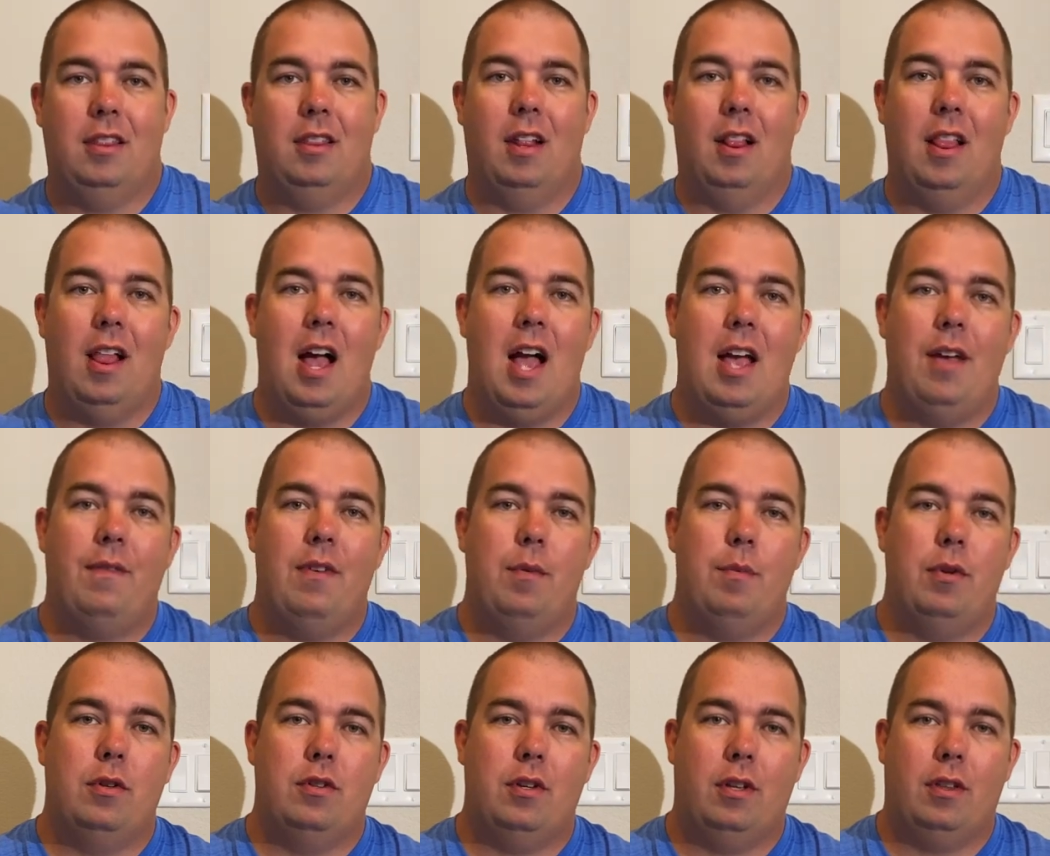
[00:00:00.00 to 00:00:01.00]
the live
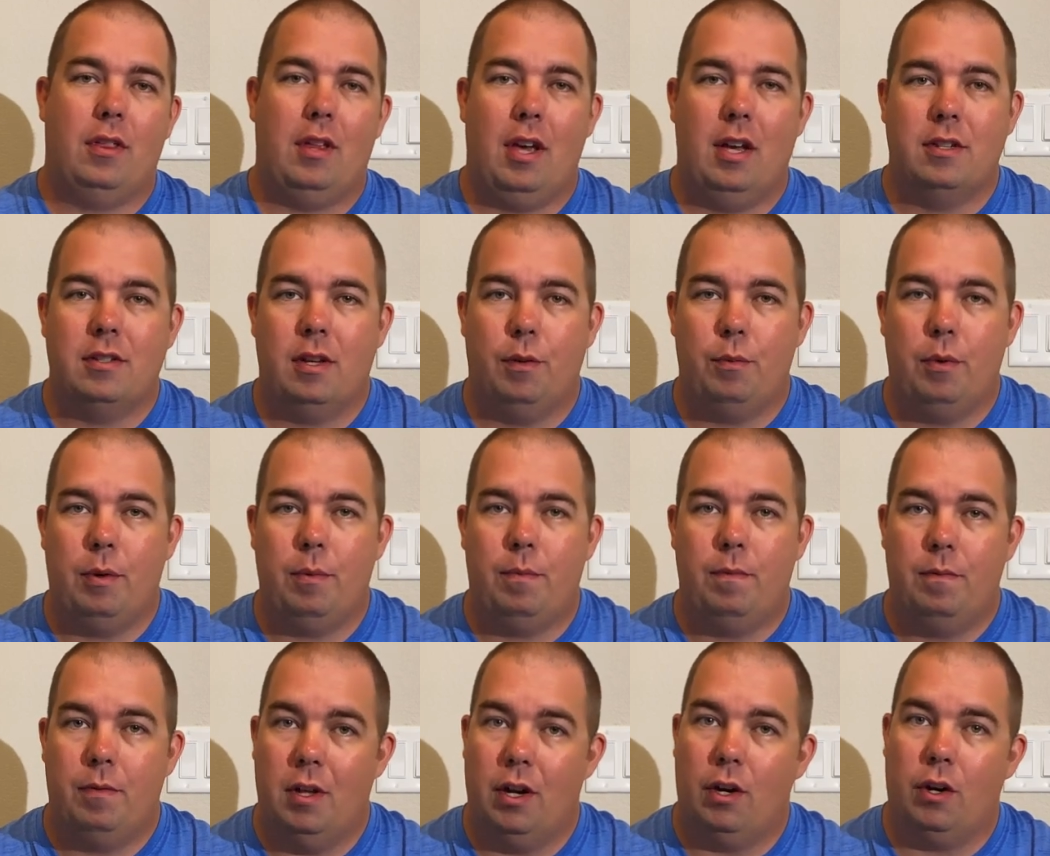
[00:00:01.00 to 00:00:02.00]
imaging things that we
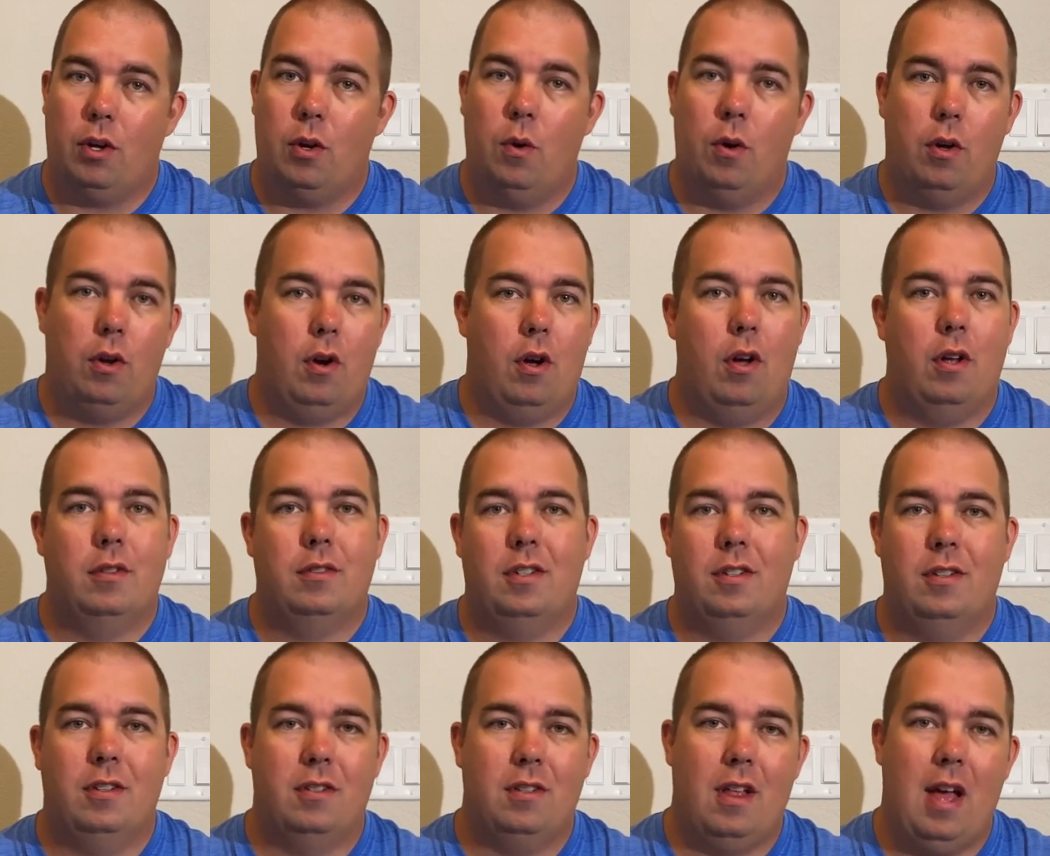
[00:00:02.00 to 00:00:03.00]
that are going on,
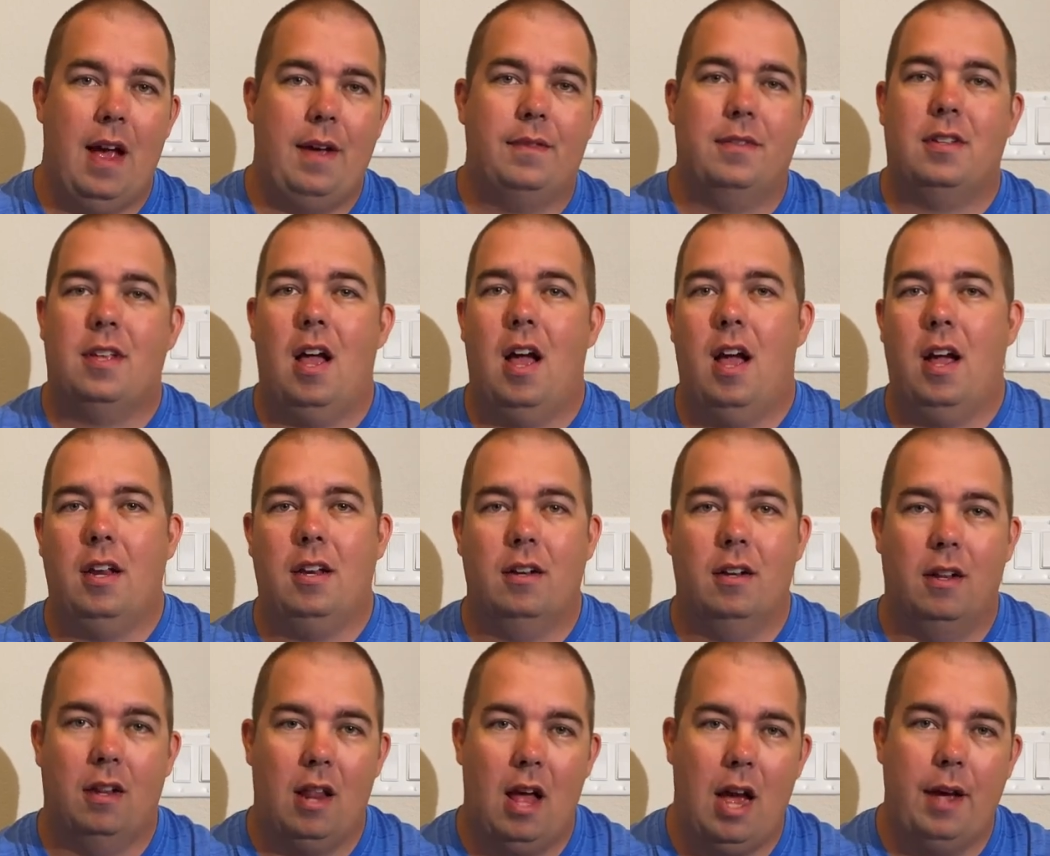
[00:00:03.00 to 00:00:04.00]
such as LiveSight
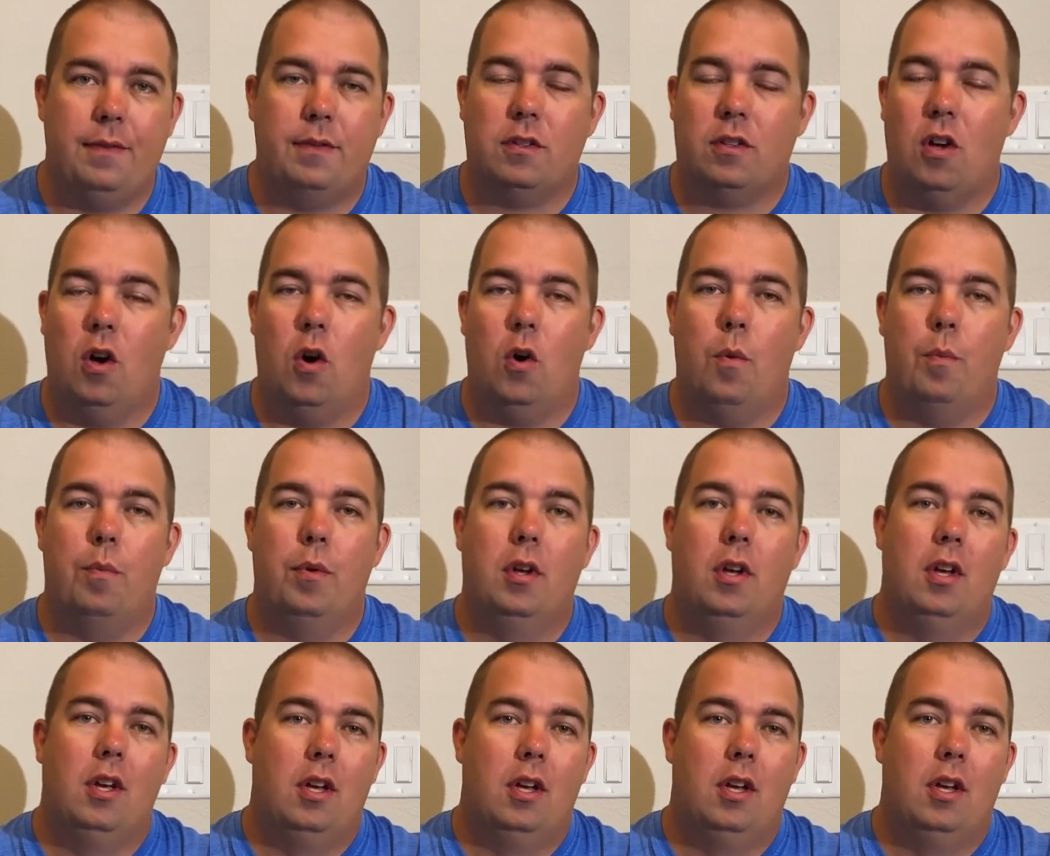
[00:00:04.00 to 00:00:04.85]
and LiveScope